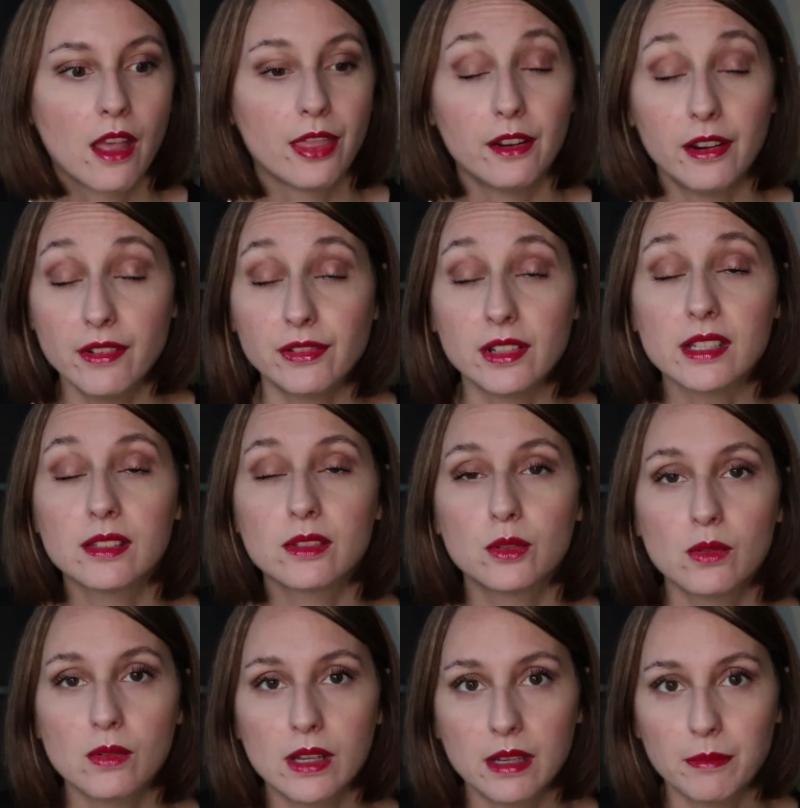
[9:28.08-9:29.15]
the reference
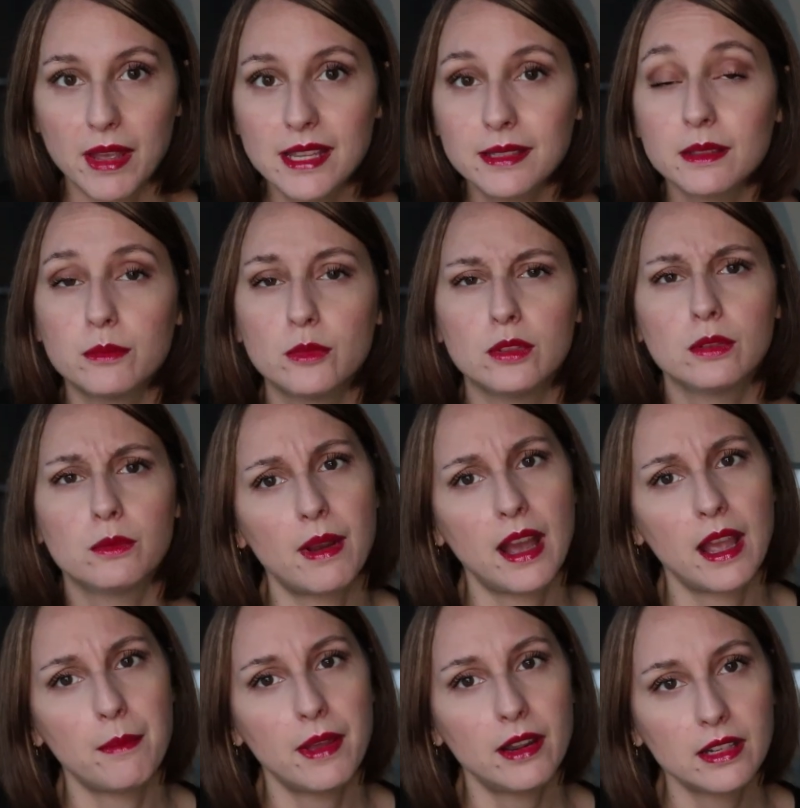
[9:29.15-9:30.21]
to an amazing book
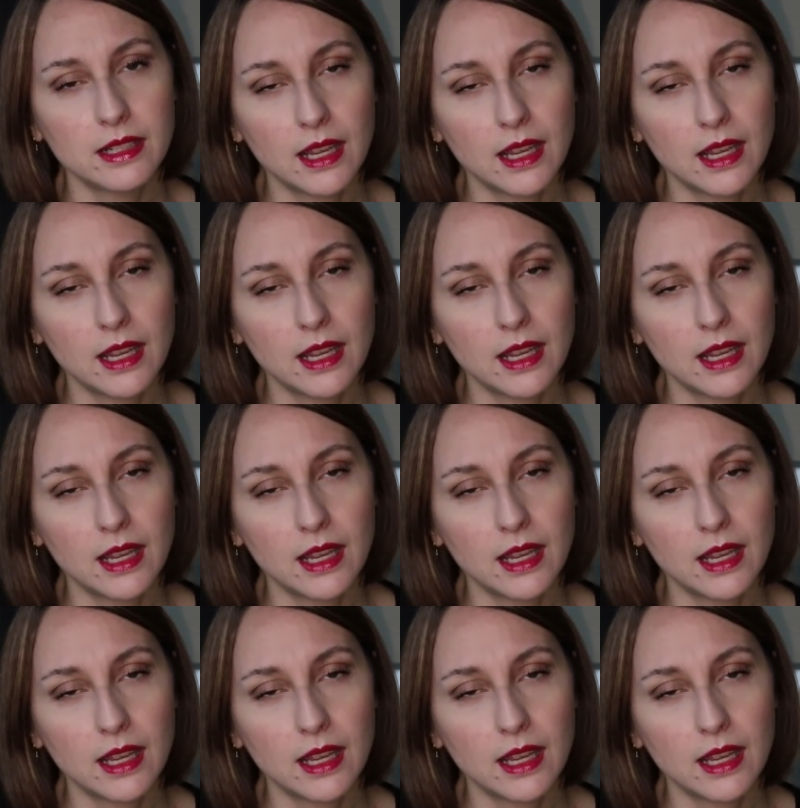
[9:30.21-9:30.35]
by Mary